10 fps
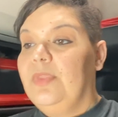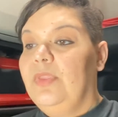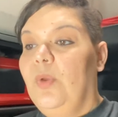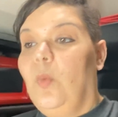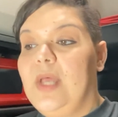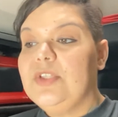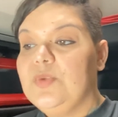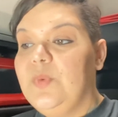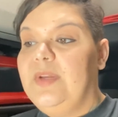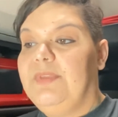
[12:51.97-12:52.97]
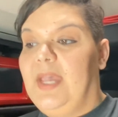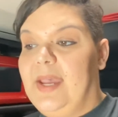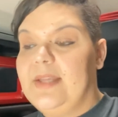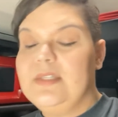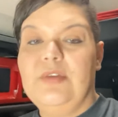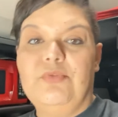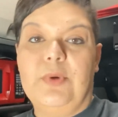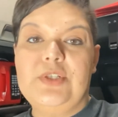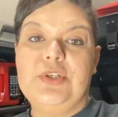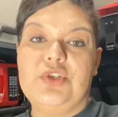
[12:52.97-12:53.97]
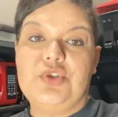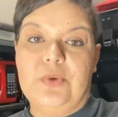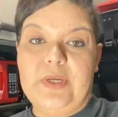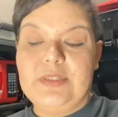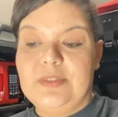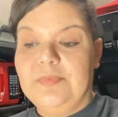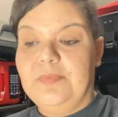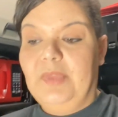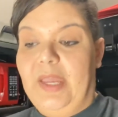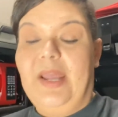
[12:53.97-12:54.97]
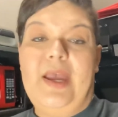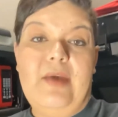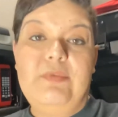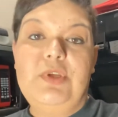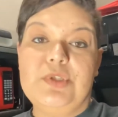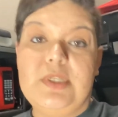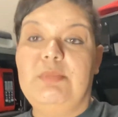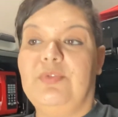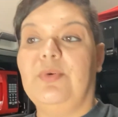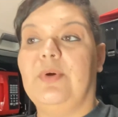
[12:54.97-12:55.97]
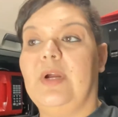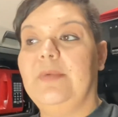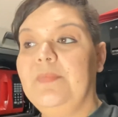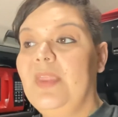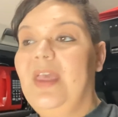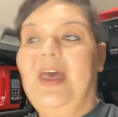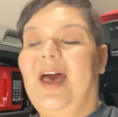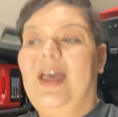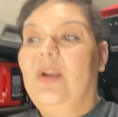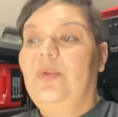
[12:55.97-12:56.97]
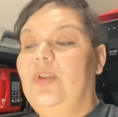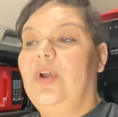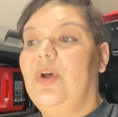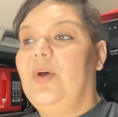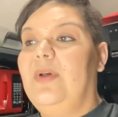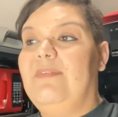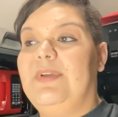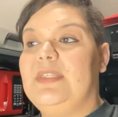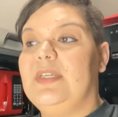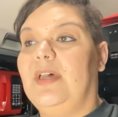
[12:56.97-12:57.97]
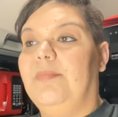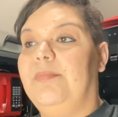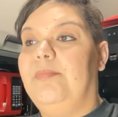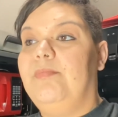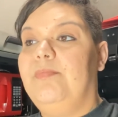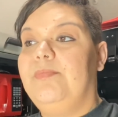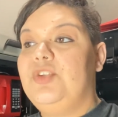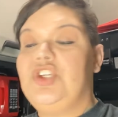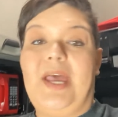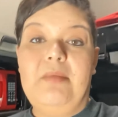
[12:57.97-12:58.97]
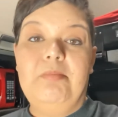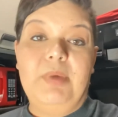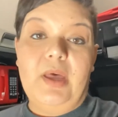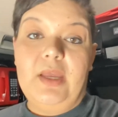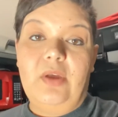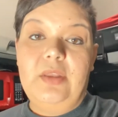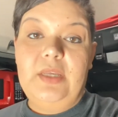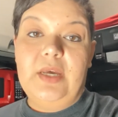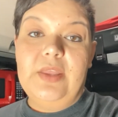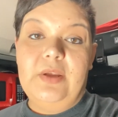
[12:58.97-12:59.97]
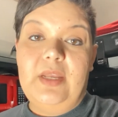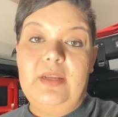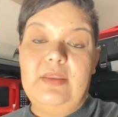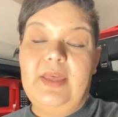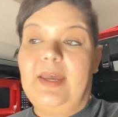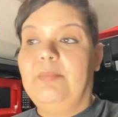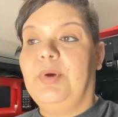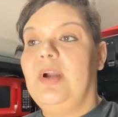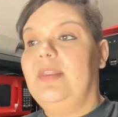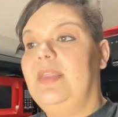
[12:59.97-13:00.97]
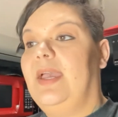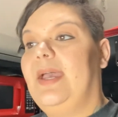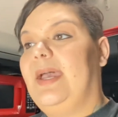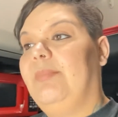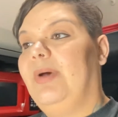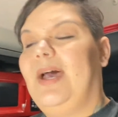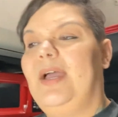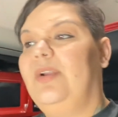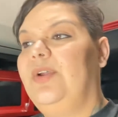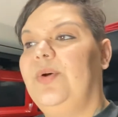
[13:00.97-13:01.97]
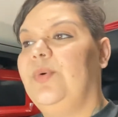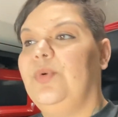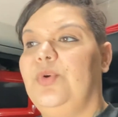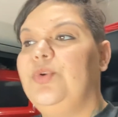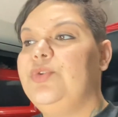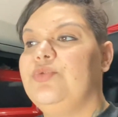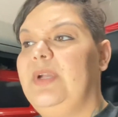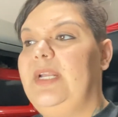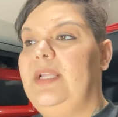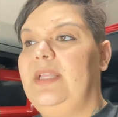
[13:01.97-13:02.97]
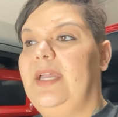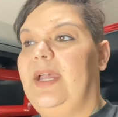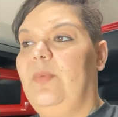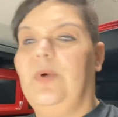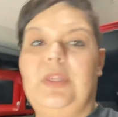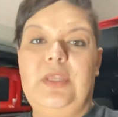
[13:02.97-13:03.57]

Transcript: while Swift has voice your choice, and I have used it before, I don't know if it's a chat bot on the other end of that part of the app. I don't know who's reading that, what they're